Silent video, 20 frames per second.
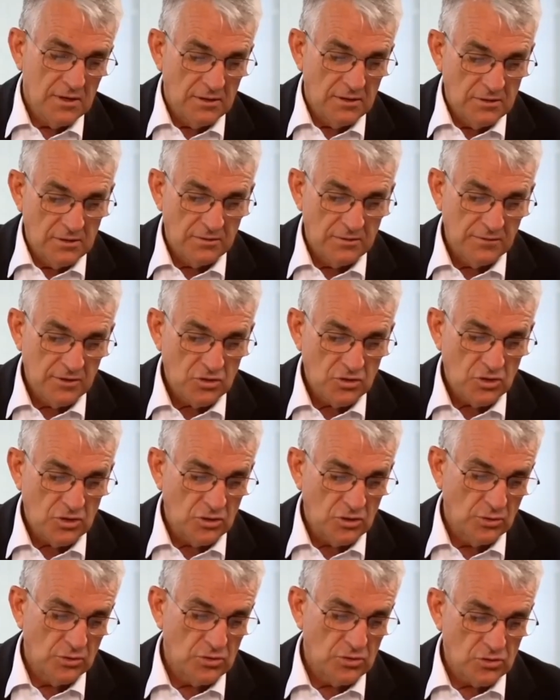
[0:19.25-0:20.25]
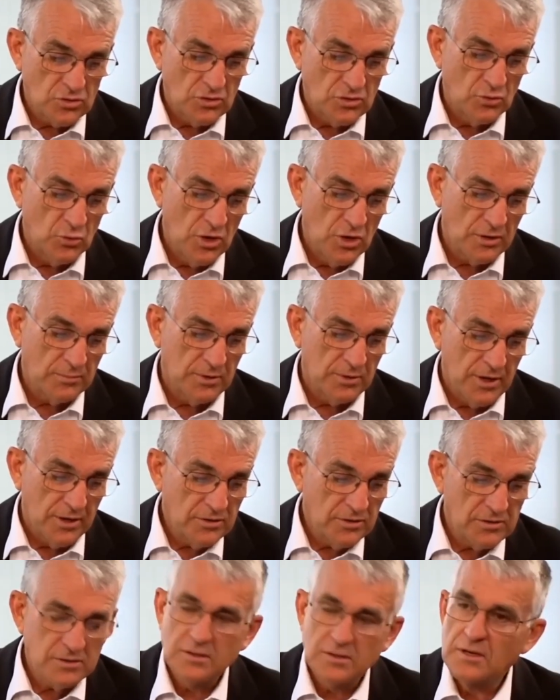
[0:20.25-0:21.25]
in university courses and the
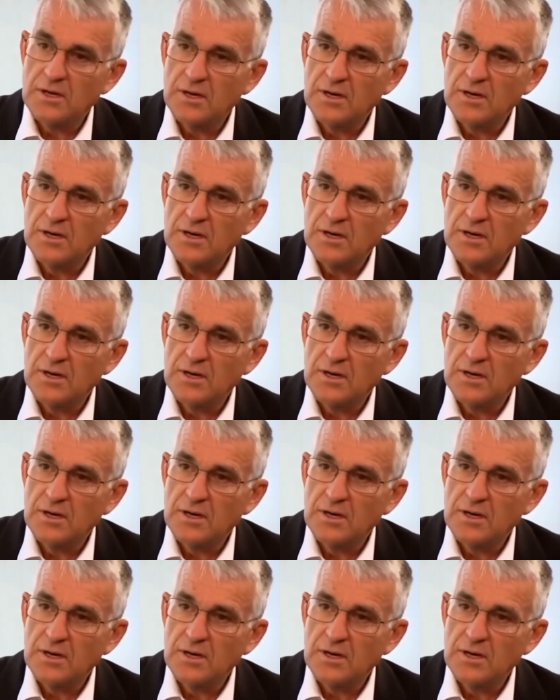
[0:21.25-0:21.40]
workplace,